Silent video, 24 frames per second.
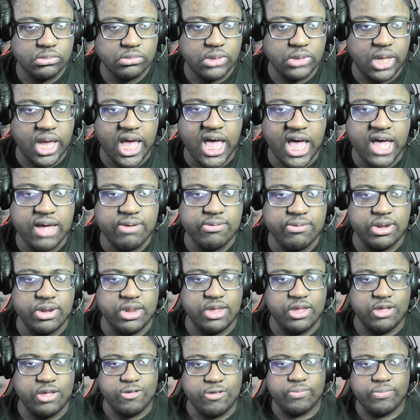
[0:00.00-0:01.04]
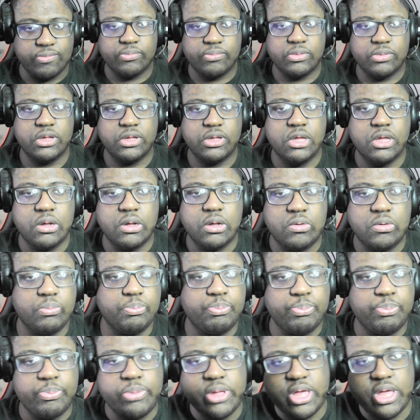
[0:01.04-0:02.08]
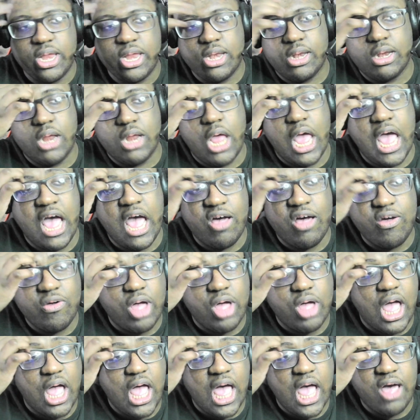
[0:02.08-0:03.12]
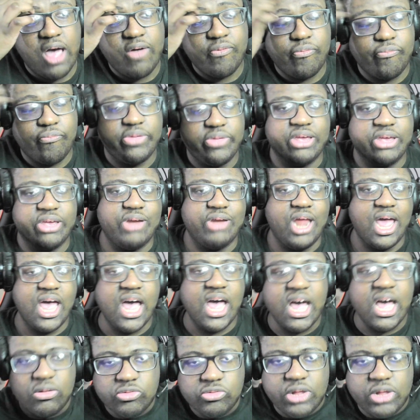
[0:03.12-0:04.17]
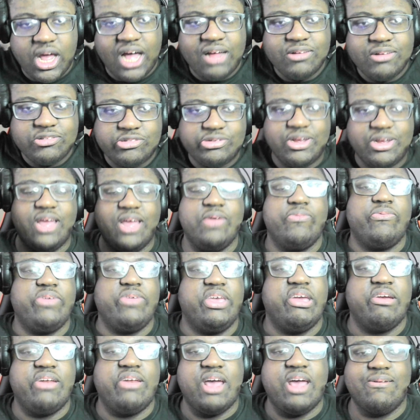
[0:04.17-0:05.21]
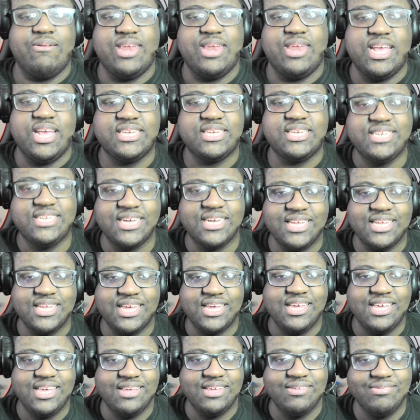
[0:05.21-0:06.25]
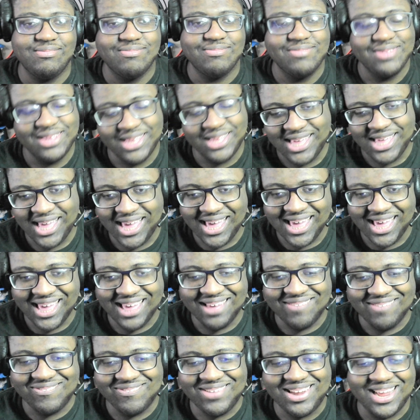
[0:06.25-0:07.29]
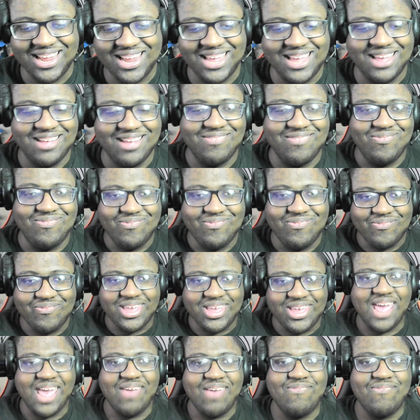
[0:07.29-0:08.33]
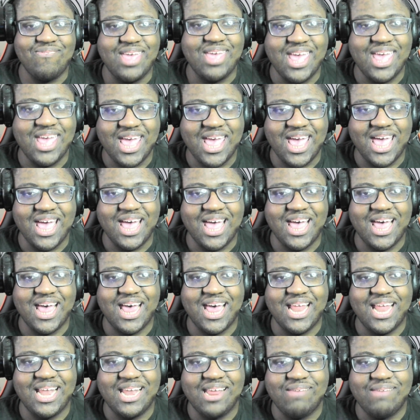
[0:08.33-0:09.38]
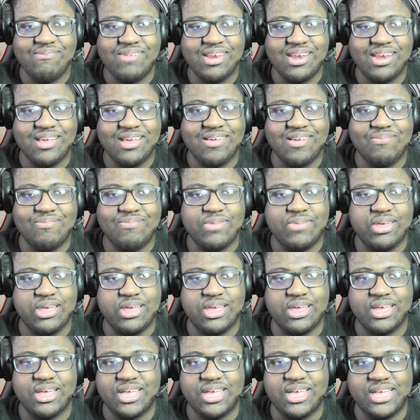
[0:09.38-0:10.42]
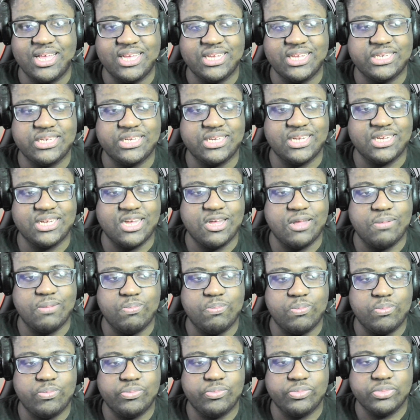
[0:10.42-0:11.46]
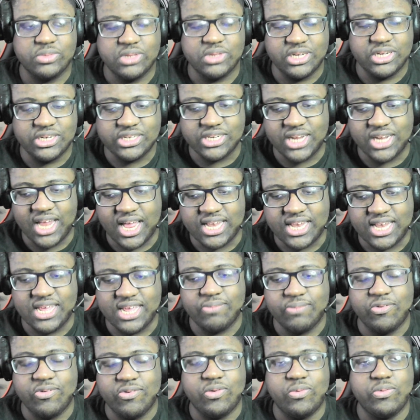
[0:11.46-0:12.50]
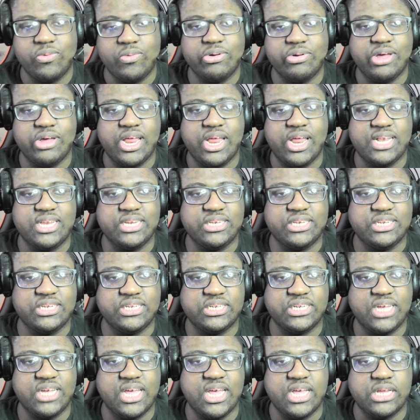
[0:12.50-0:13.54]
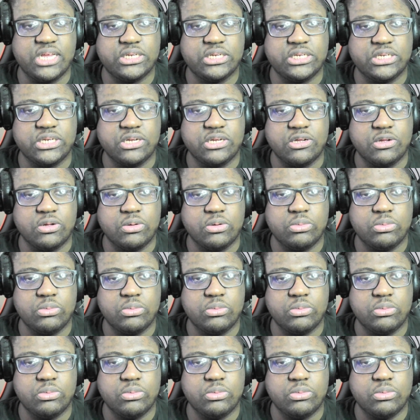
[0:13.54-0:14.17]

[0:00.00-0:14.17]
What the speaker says: I don't know, but I'll figure it out. I'll try to figure it out next time. but yeah, man, let me know, man, because there's a lot of things we'll have to discuss, so